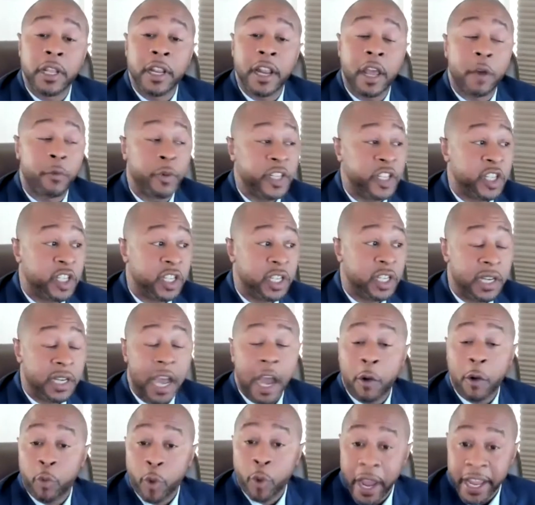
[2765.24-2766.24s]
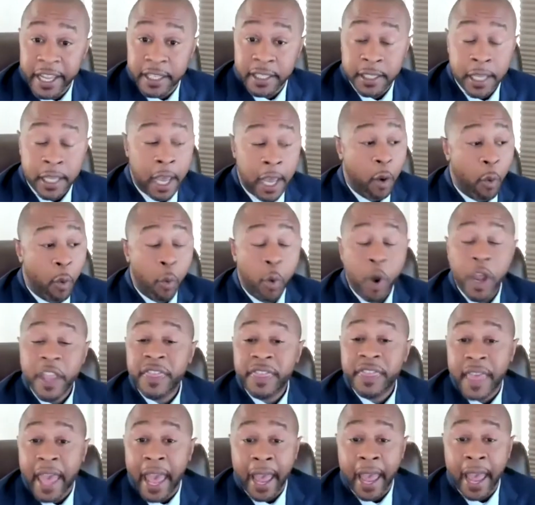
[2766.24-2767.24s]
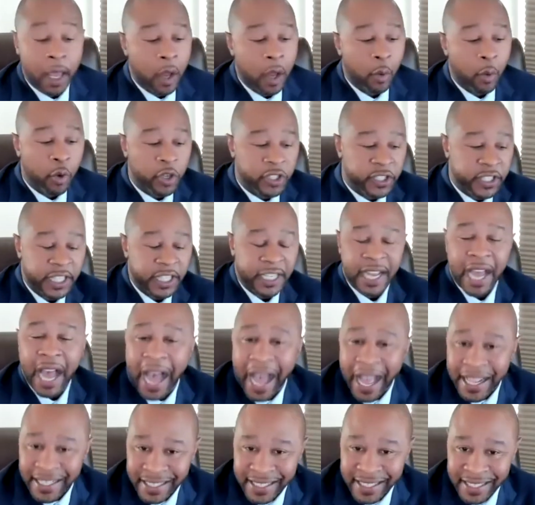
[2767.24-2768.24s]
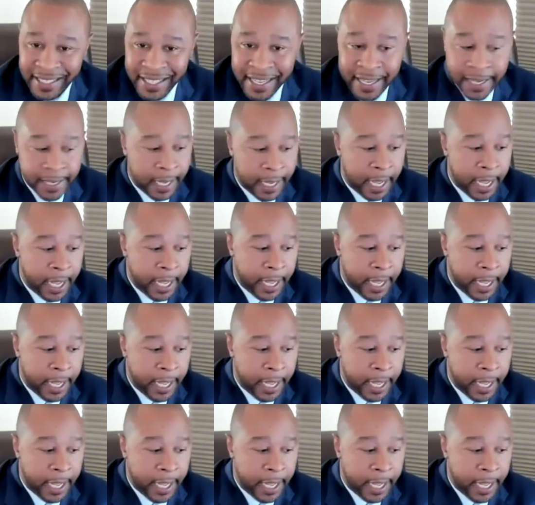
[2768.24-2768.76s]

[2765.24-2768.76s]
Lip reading: that we should not waste. With that was the constant